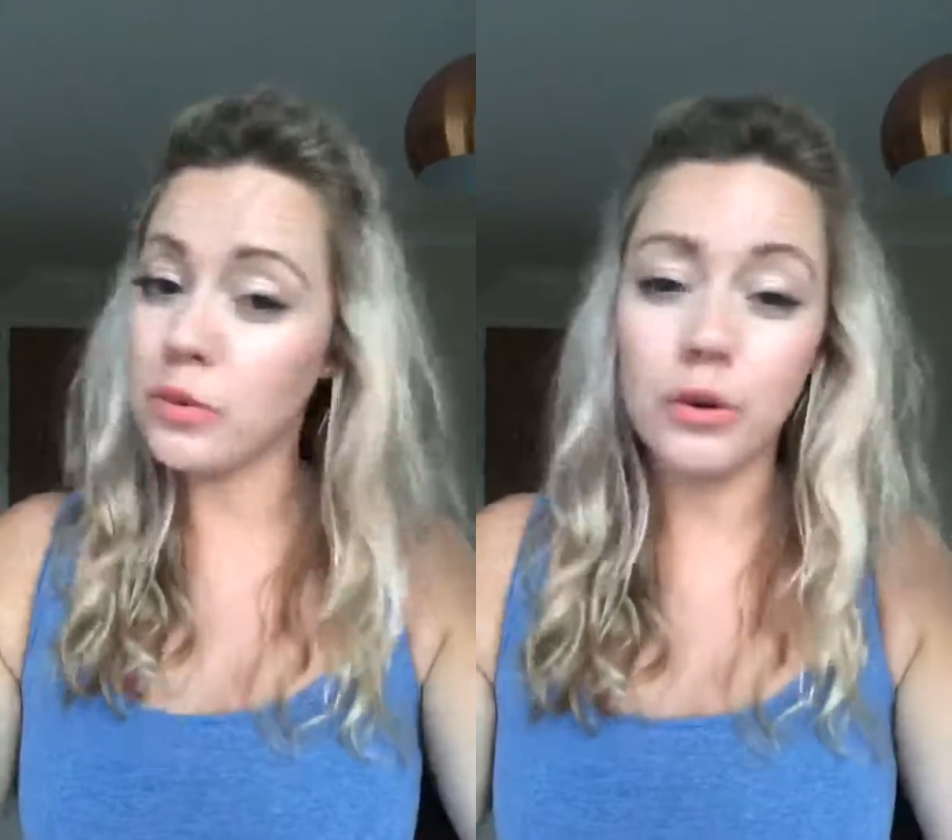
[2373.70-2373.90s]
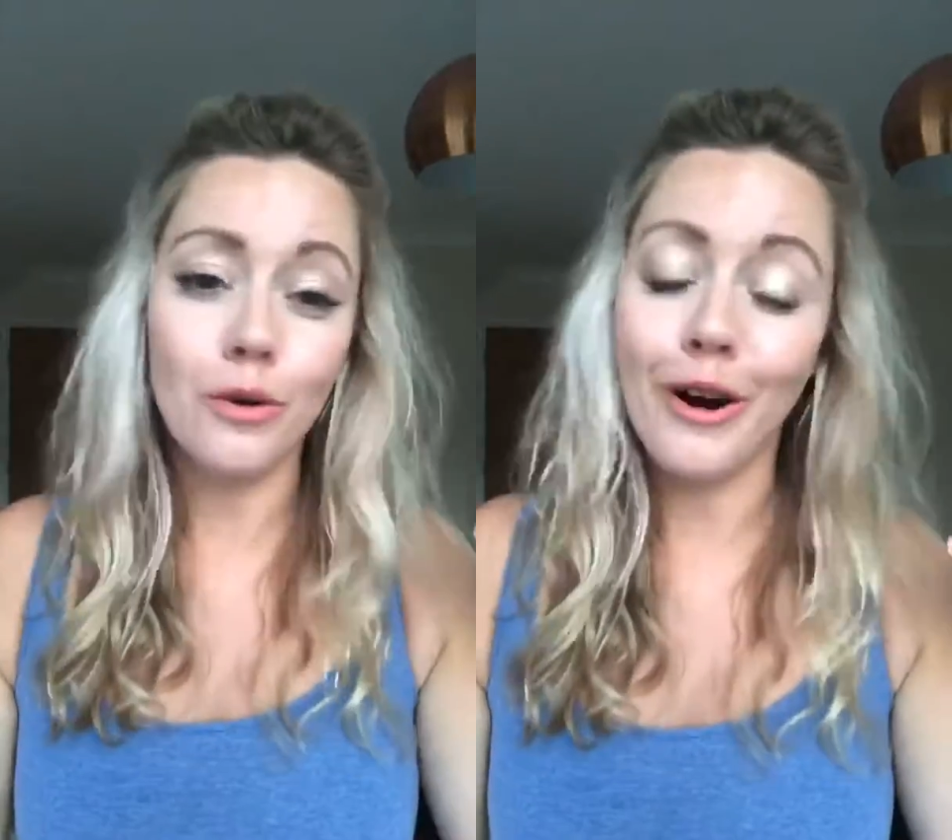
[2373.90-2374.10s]

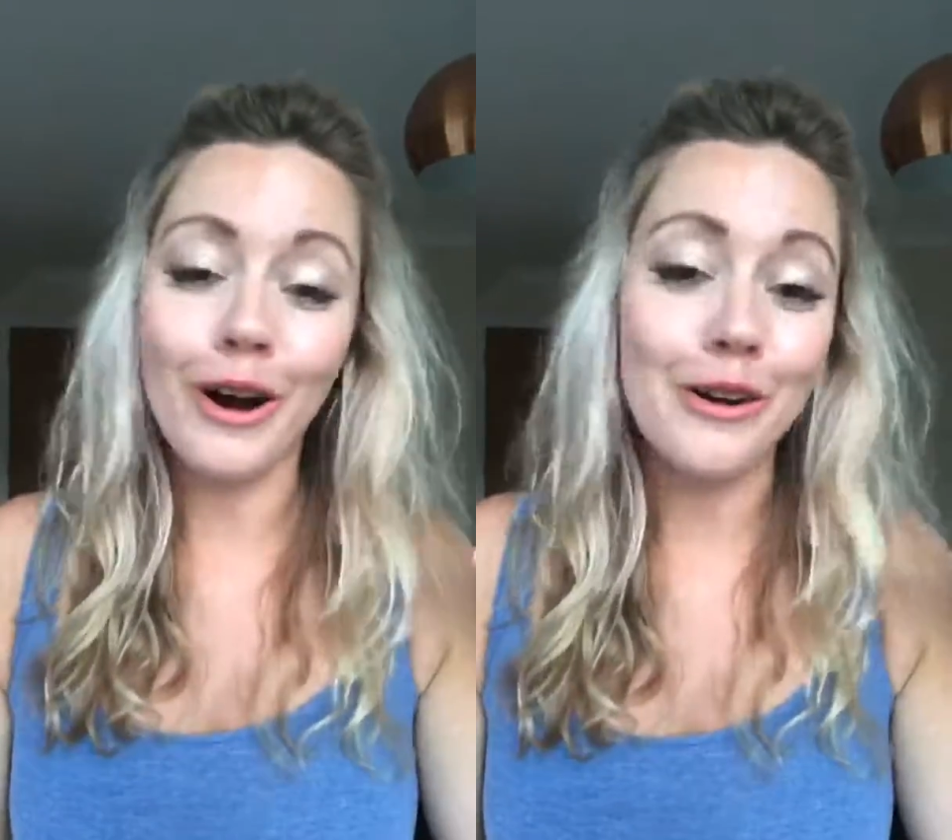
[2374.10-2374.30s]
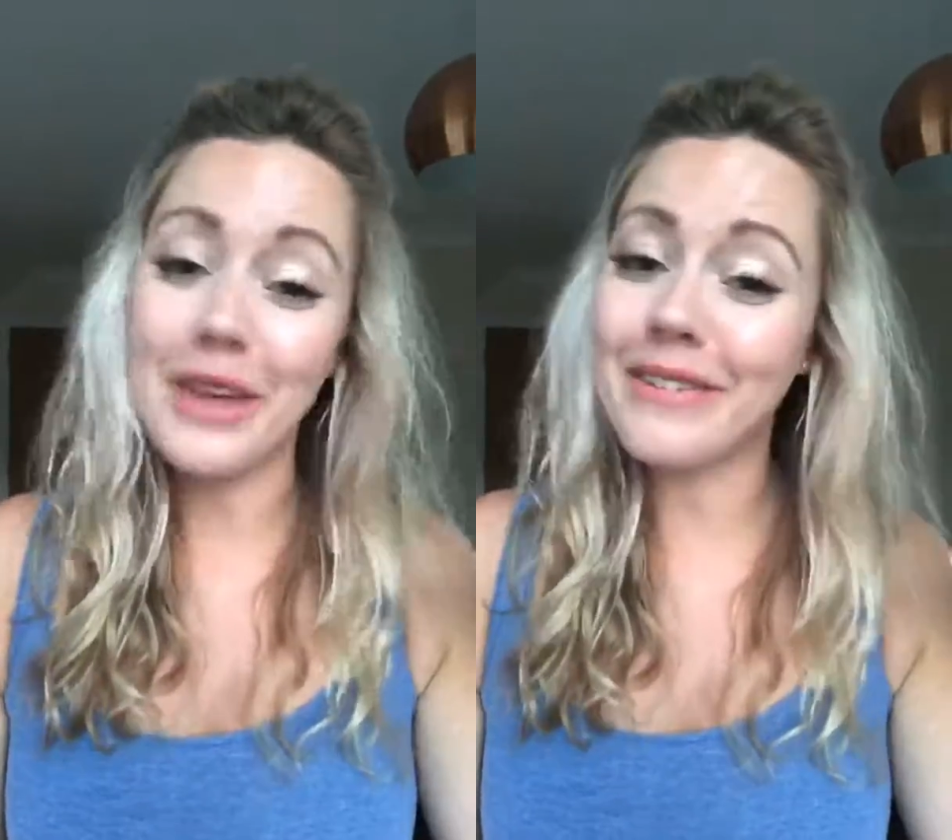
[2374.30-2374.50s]
will
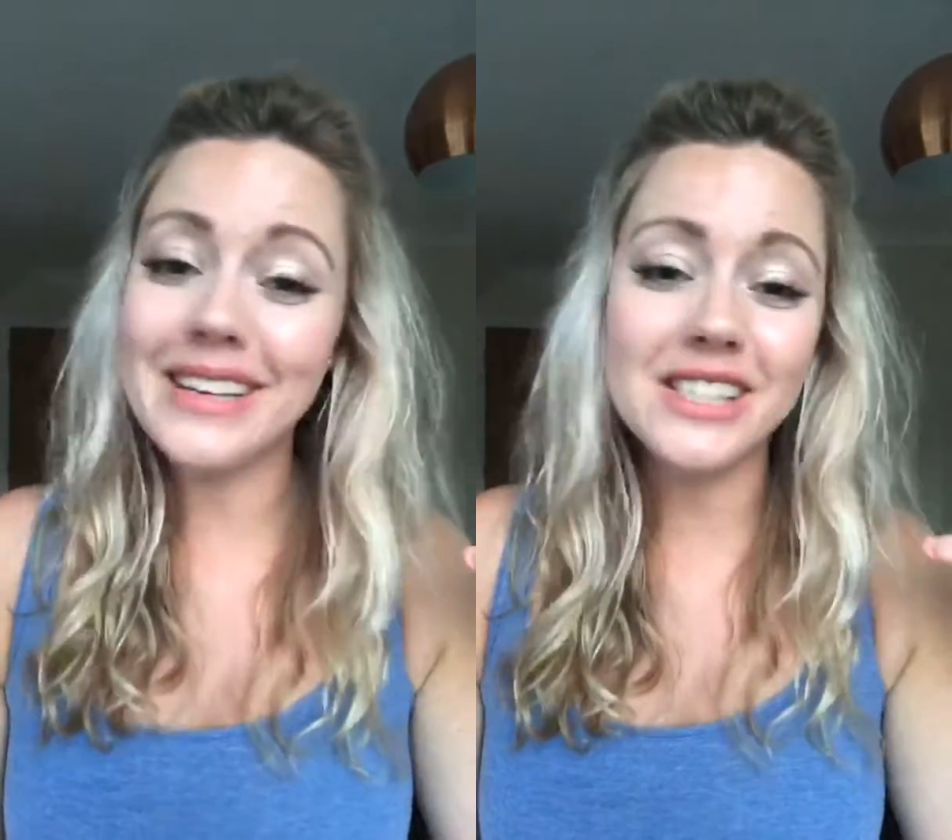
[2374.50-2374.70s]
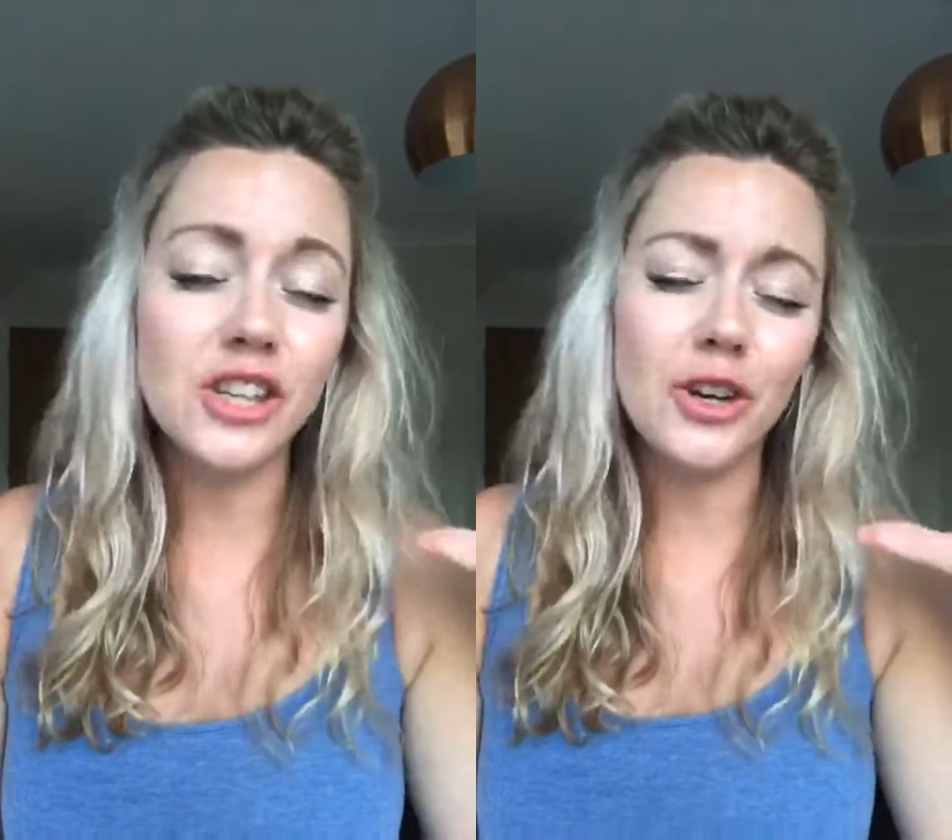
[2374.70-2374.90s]
grow. There
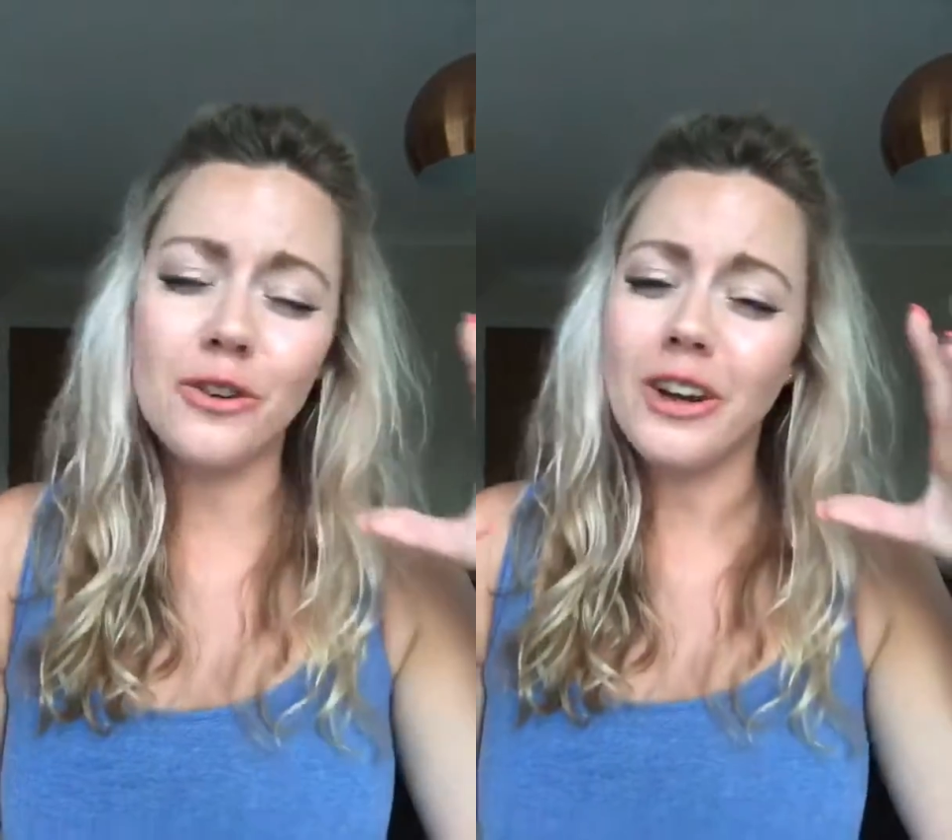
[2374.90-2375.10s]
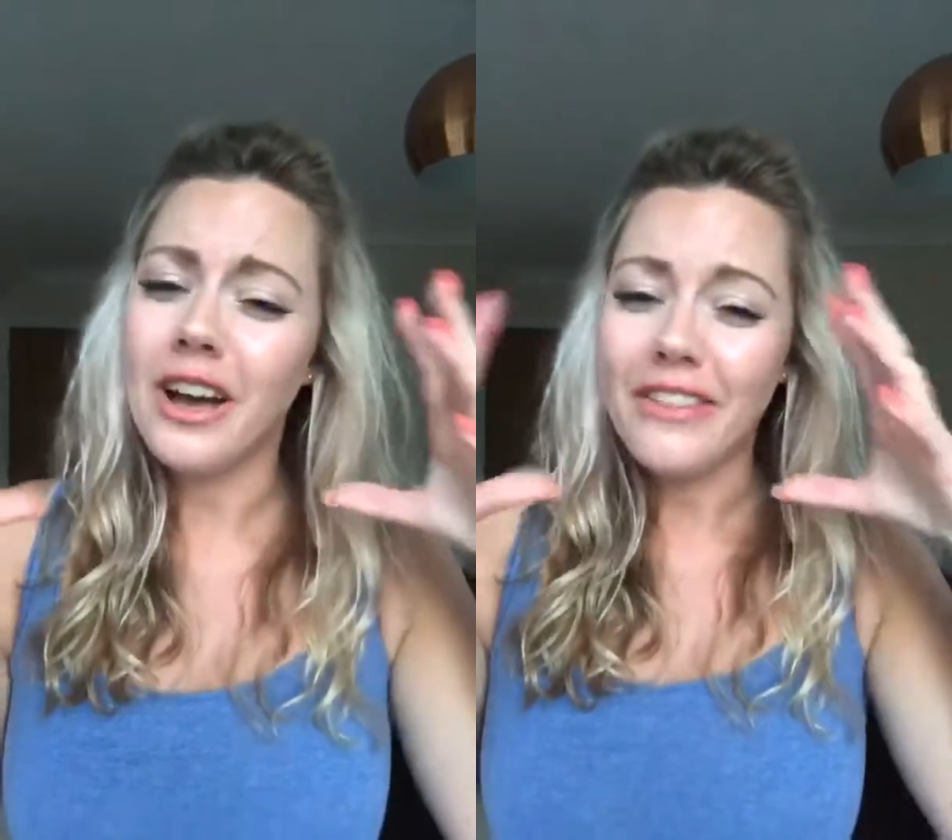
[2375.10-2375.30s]
is
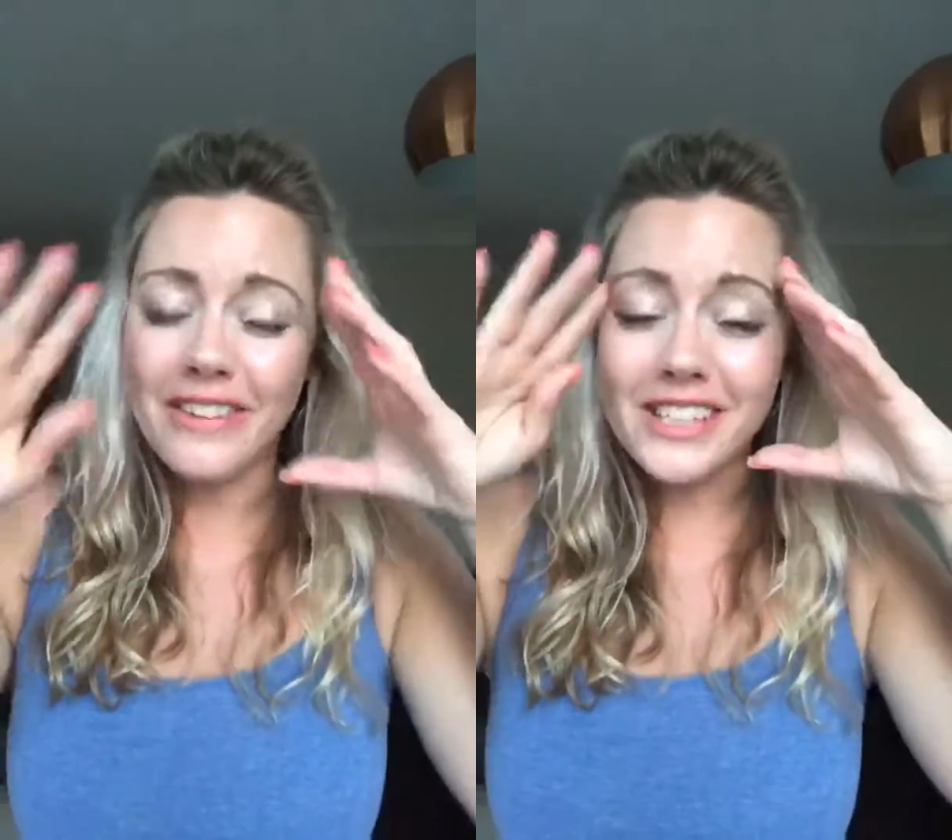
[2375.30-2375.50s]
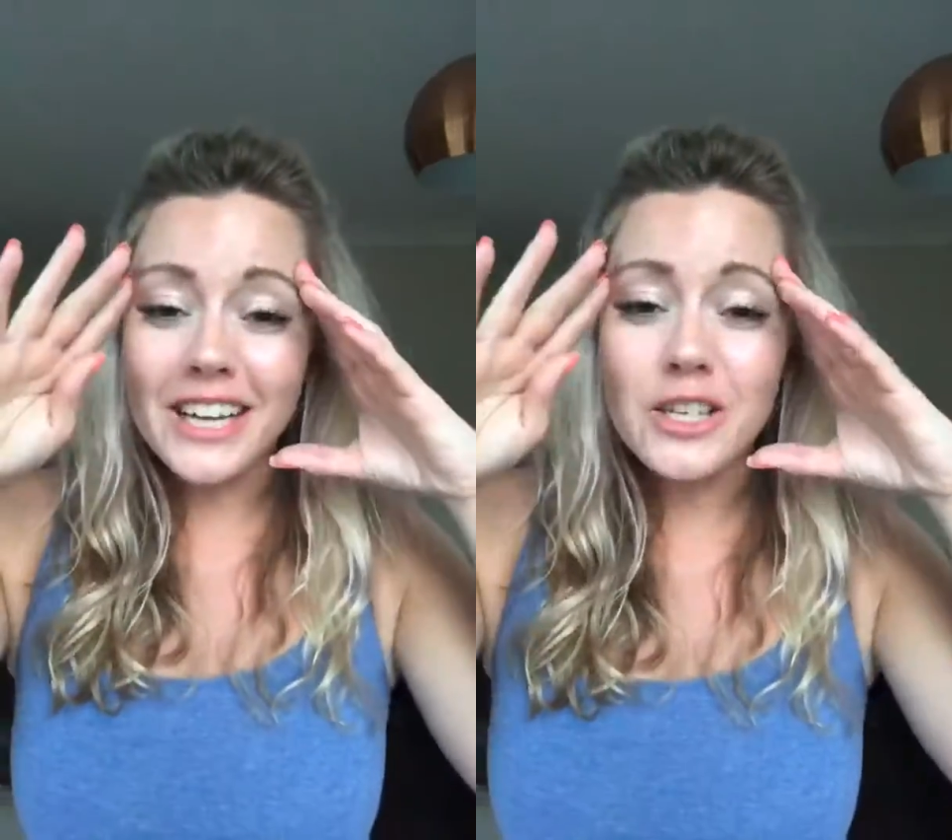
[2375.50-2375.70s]

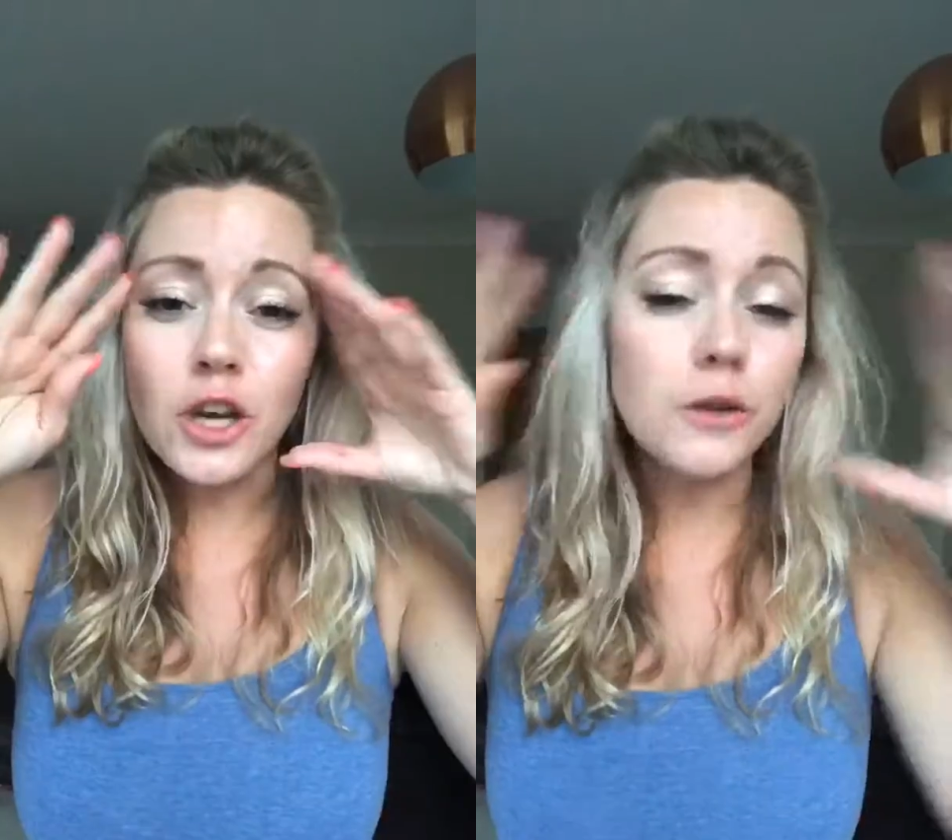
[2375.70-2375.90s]
like no